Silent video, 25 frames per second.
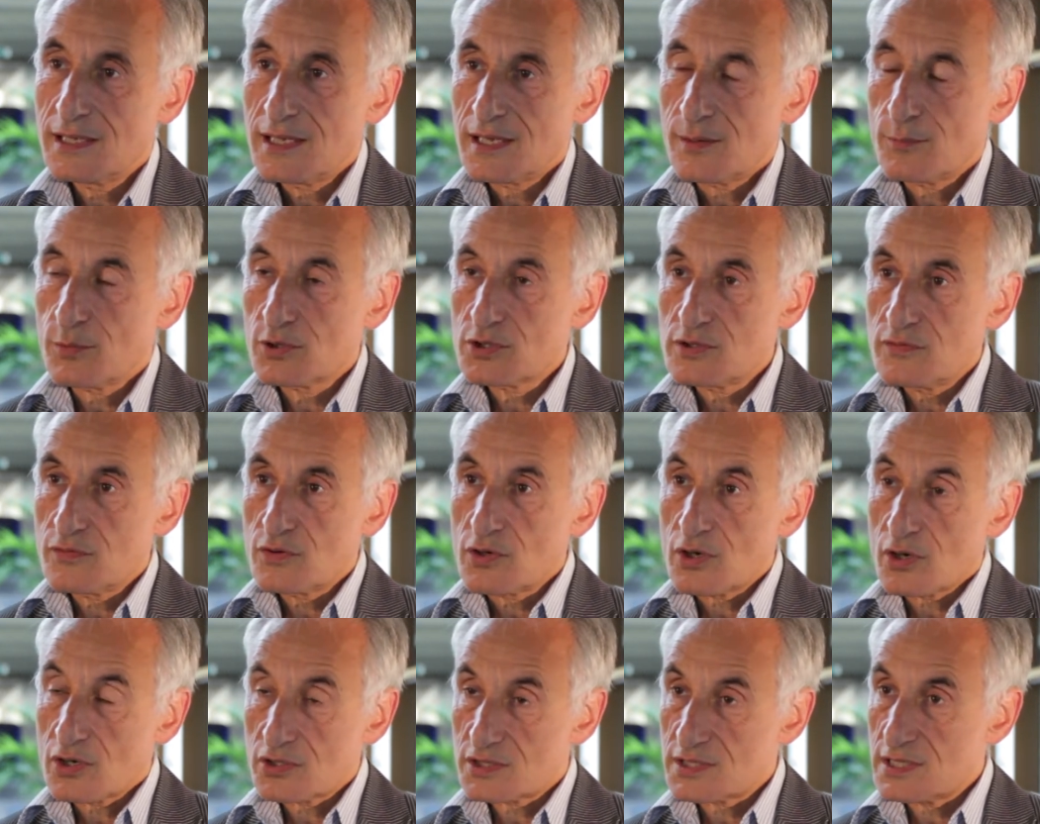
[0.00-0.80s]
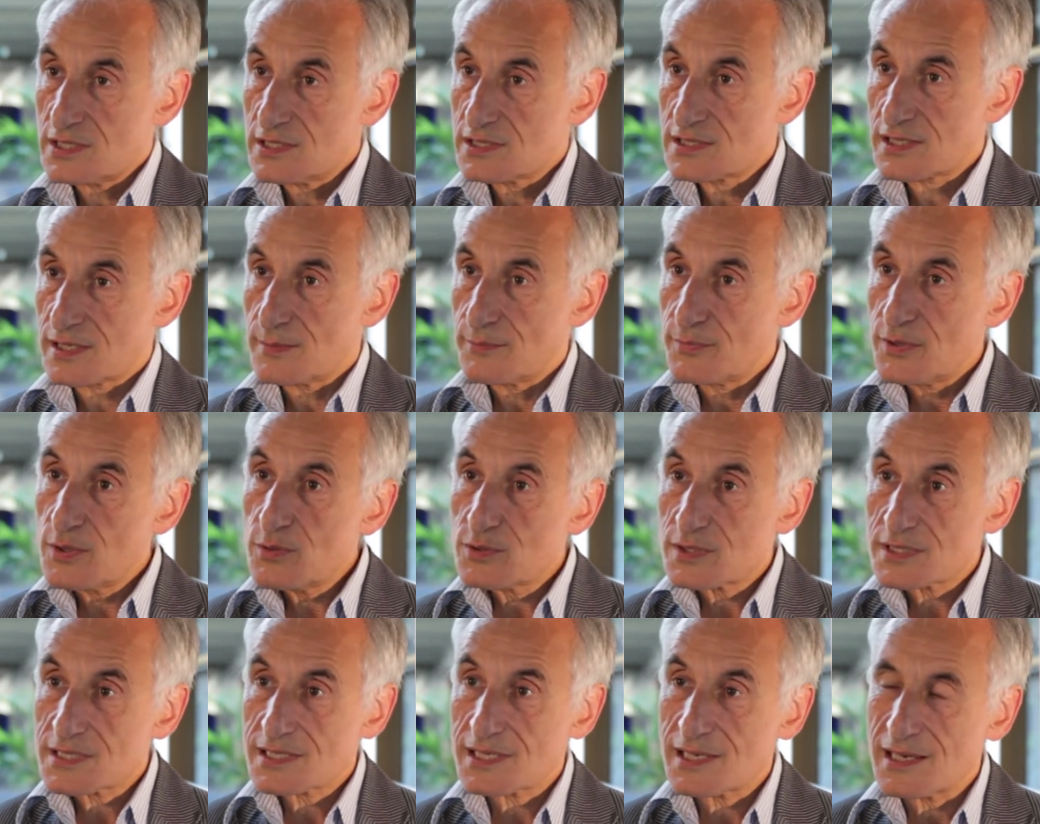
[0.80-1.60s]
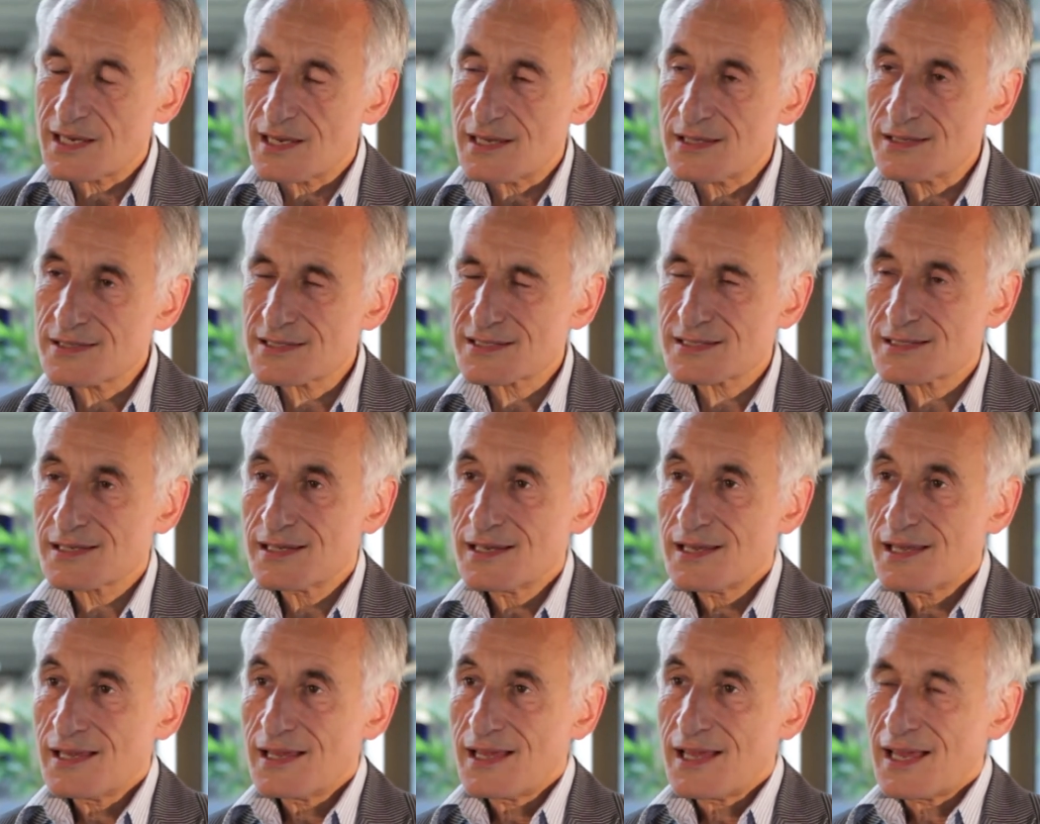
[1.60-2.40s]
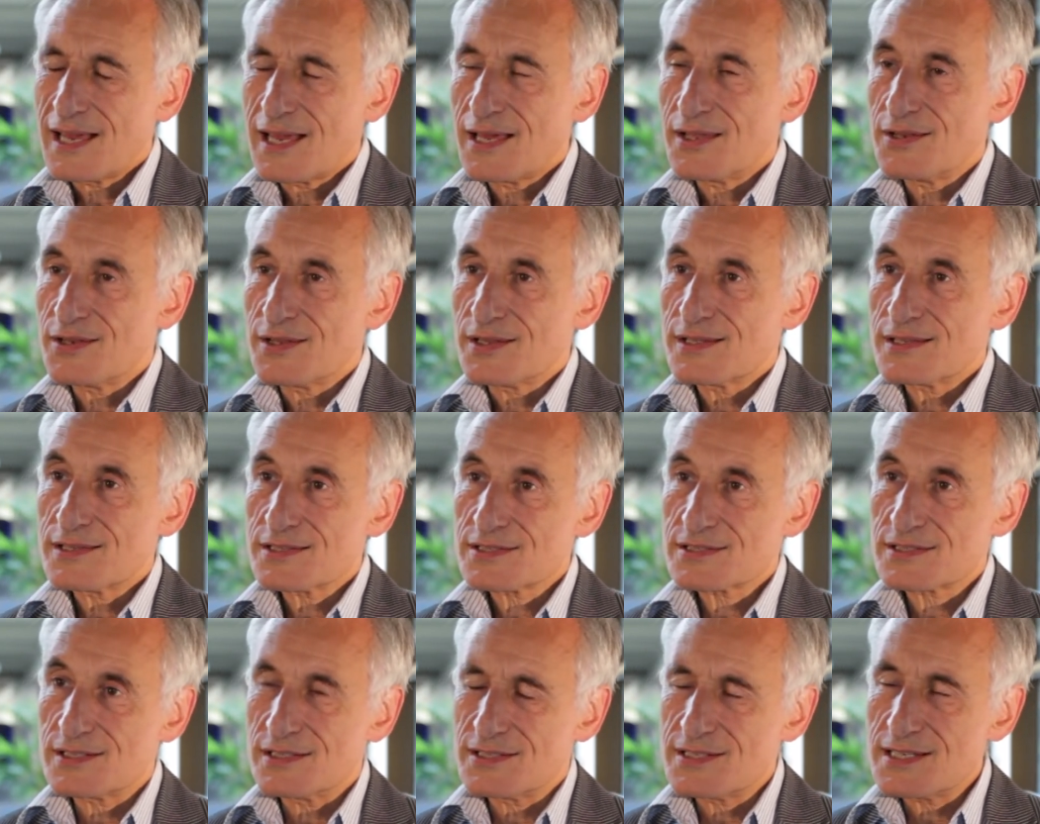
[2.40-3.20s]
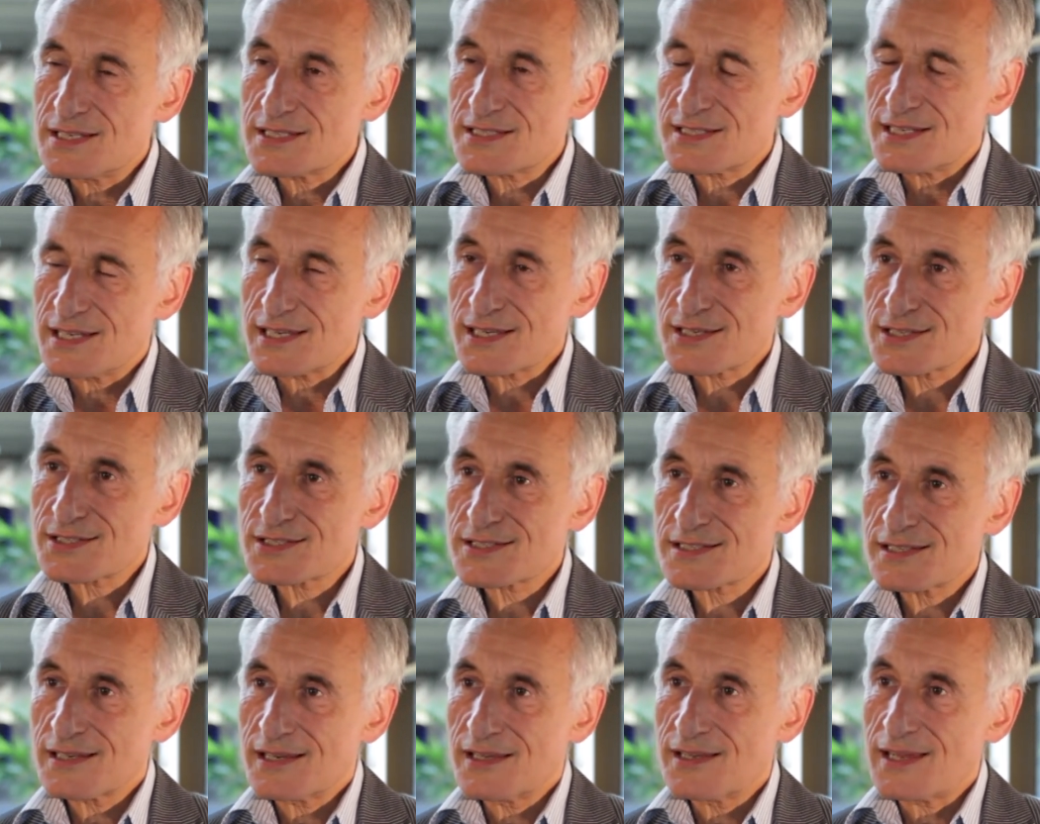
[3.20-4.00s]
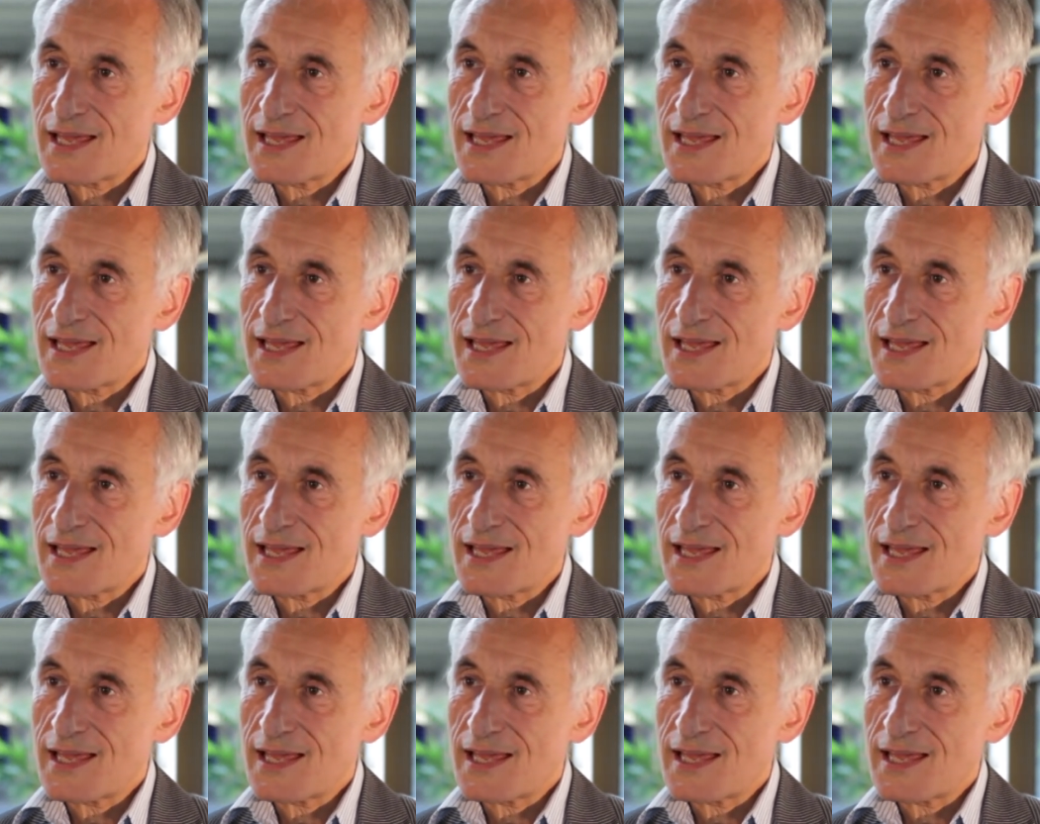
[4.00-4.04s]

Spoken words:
And what you've got is computer science and statistics,